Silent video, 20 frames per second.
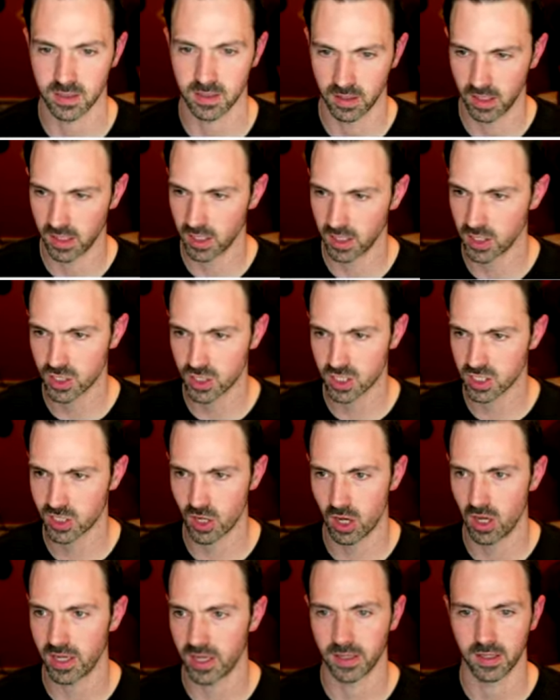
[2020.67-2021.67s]
and he just
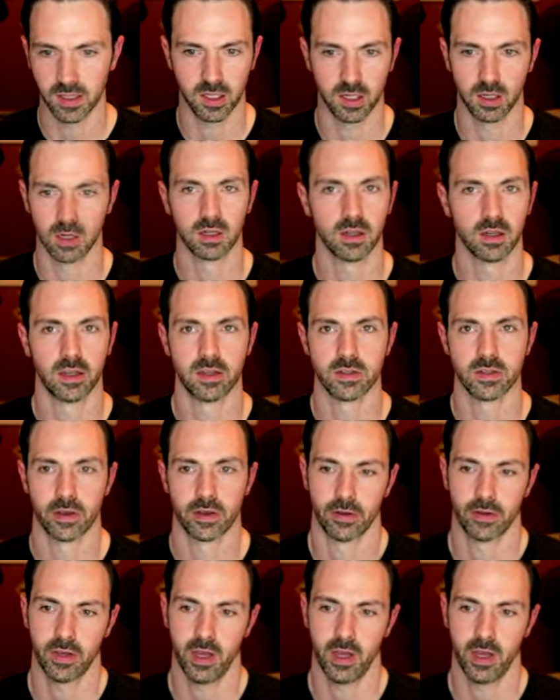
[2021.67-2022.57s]
saw it in here, and he's like, okay,